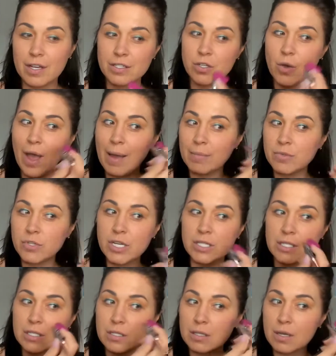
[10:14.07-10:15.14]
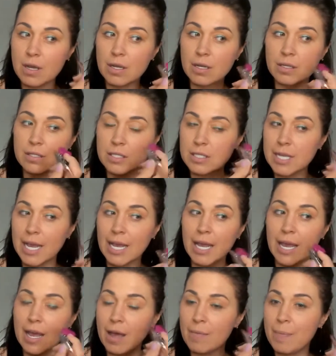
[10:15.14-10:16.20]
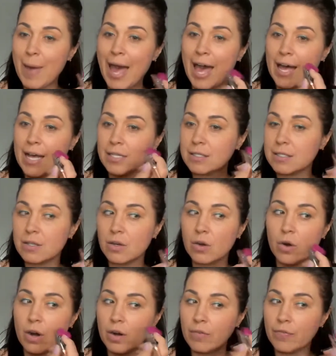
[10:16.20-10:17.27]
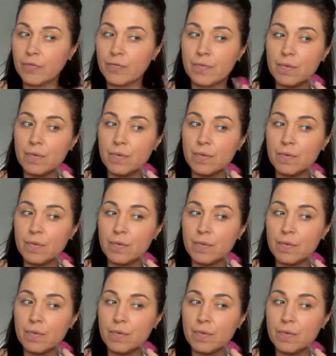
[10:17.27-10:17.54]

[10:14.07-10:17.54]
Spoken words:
So I'm just taking a pass or